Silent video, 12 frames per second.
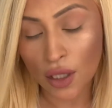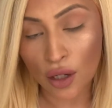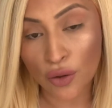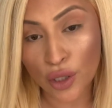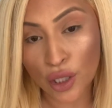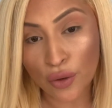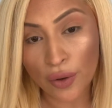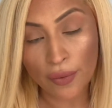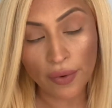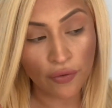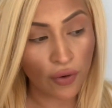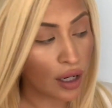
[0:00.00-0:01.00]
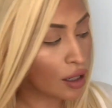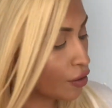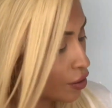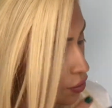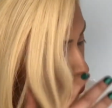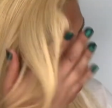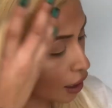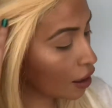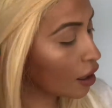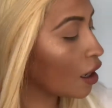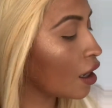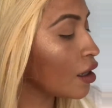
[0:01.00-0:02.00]
Oh, you know what? Before I go in with any
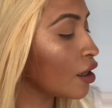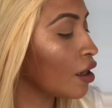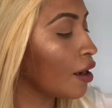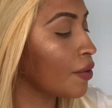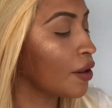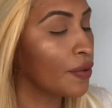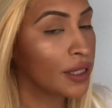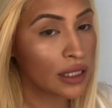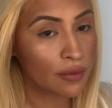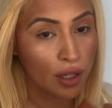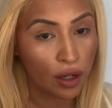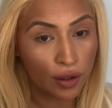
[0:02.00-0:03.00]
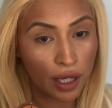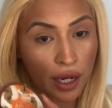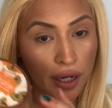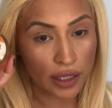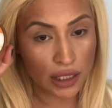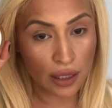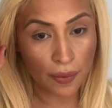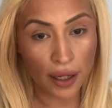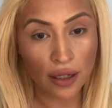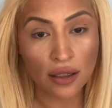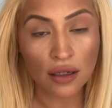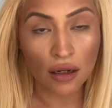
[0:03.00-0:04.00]
color, I'm going to put some Coty
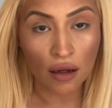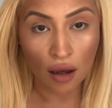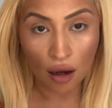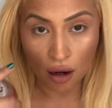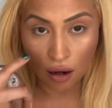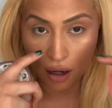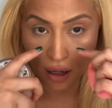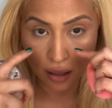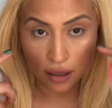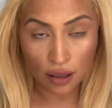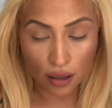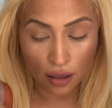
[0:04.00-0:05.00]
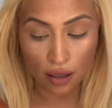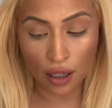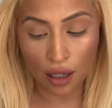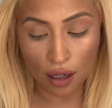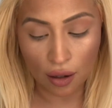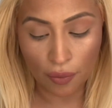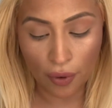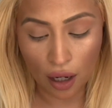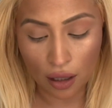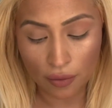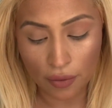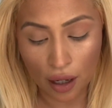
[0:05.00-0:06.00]
Airspun on the
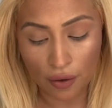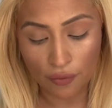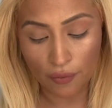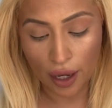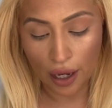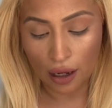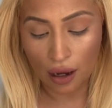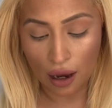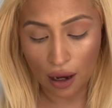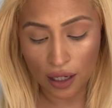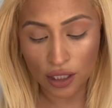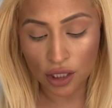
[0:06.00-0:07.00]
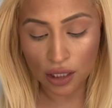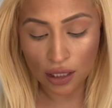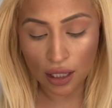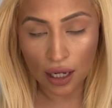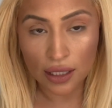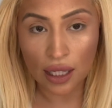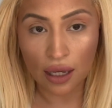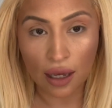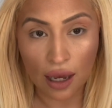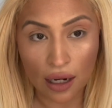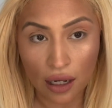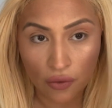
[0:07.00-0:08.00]
bottom of my eye just in case I get any